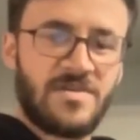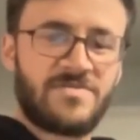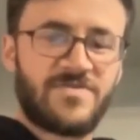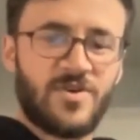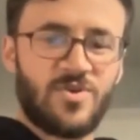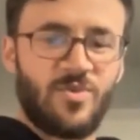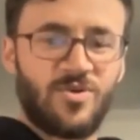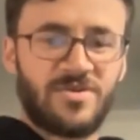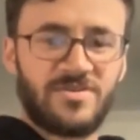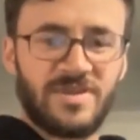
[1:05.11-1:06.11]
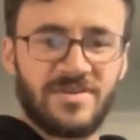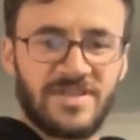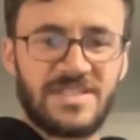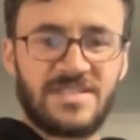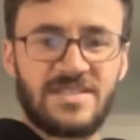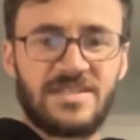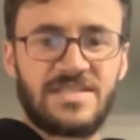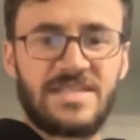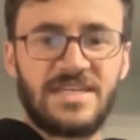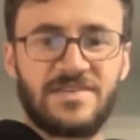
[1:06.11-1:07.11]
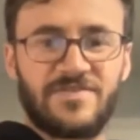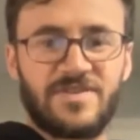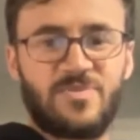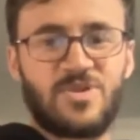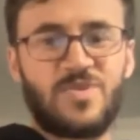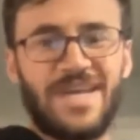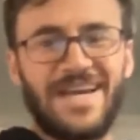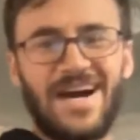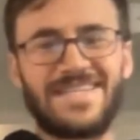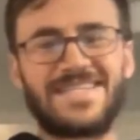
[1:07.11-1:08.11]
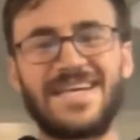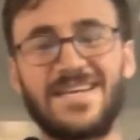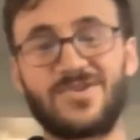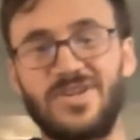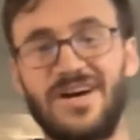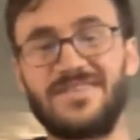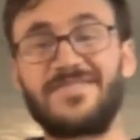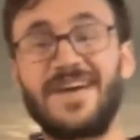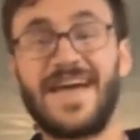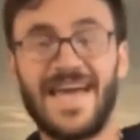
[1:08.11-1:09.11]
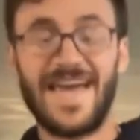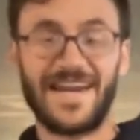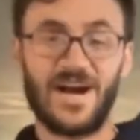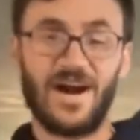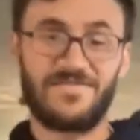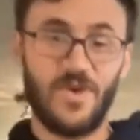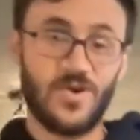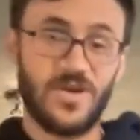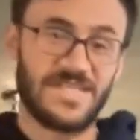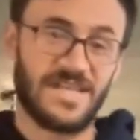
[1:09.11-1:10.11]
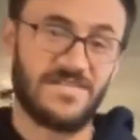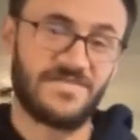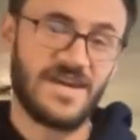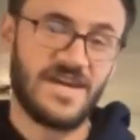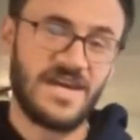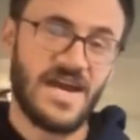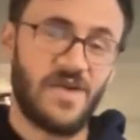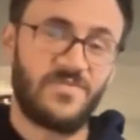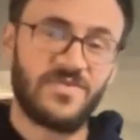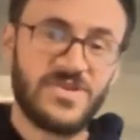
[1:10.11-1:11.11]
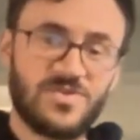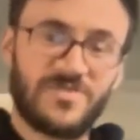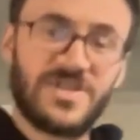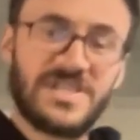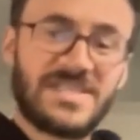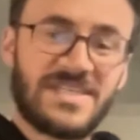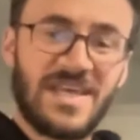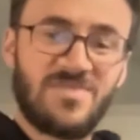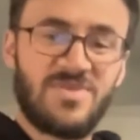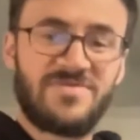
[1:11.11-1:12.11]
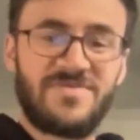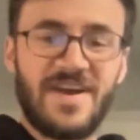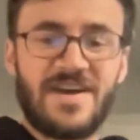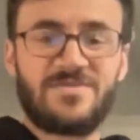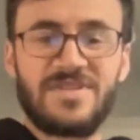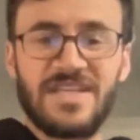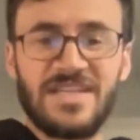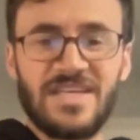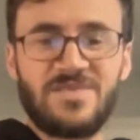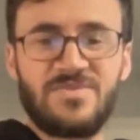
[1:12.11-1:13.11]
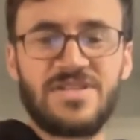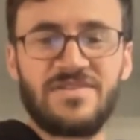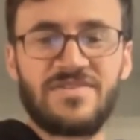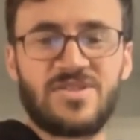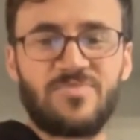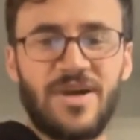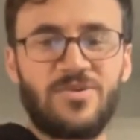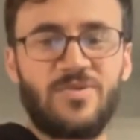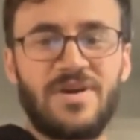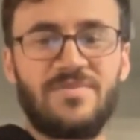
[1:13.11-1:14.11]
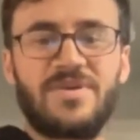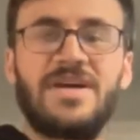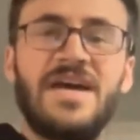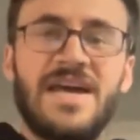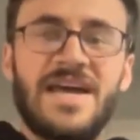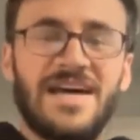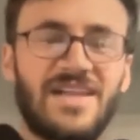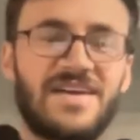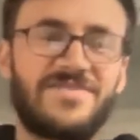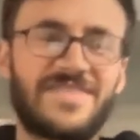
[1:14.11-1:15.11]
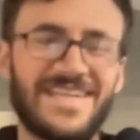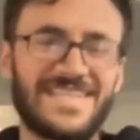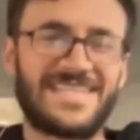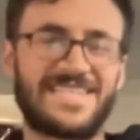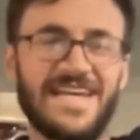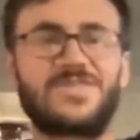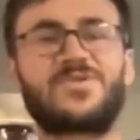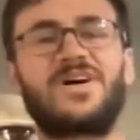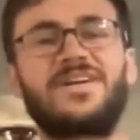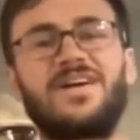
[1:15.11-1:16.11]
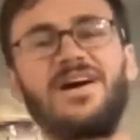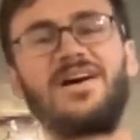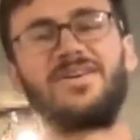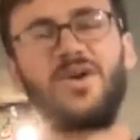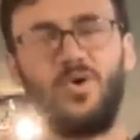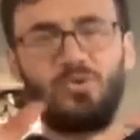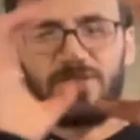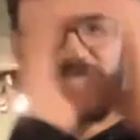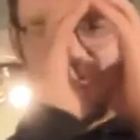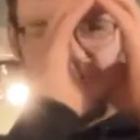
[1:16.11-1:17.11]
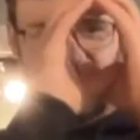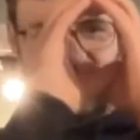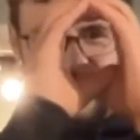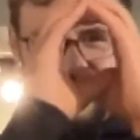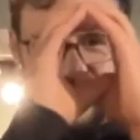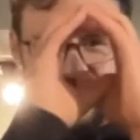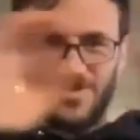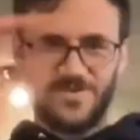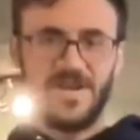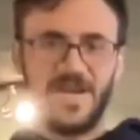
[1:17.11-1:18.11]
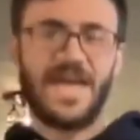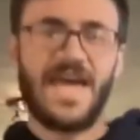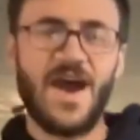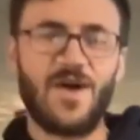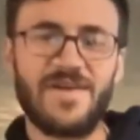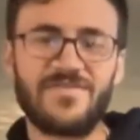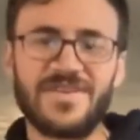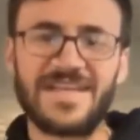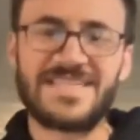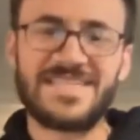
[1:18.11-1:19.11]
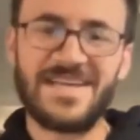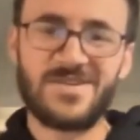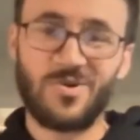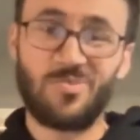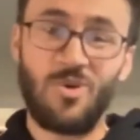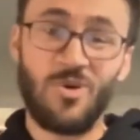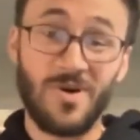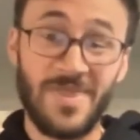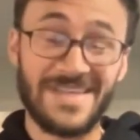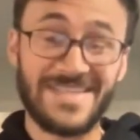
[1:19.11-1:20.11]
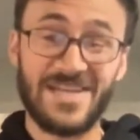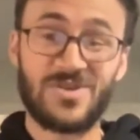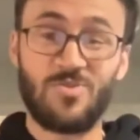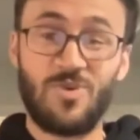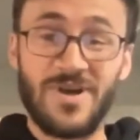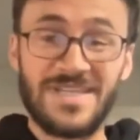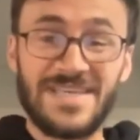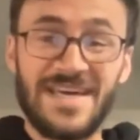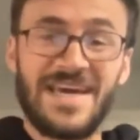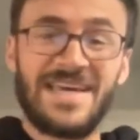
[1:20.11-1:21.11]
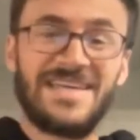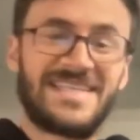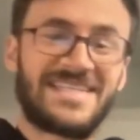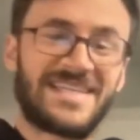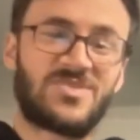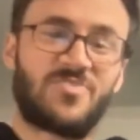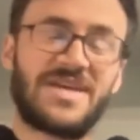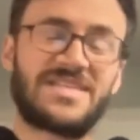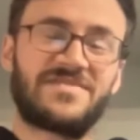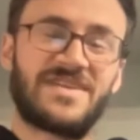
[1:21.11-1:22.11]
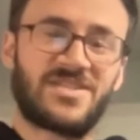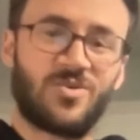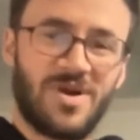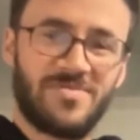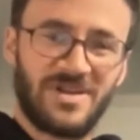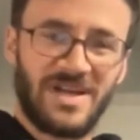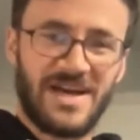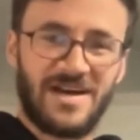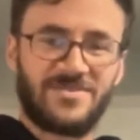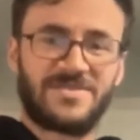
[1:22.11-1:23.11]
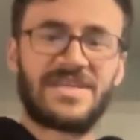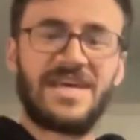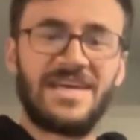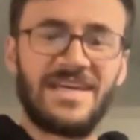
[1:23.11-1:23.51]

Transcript: Furthermore, there exists a distinct difference between a God centered life and a God focused life. A helpful visual for this can be found in the image of a spider web. A life that is centered on God holds God in the center. However, that center, po- that center point is as expansive as the web allows.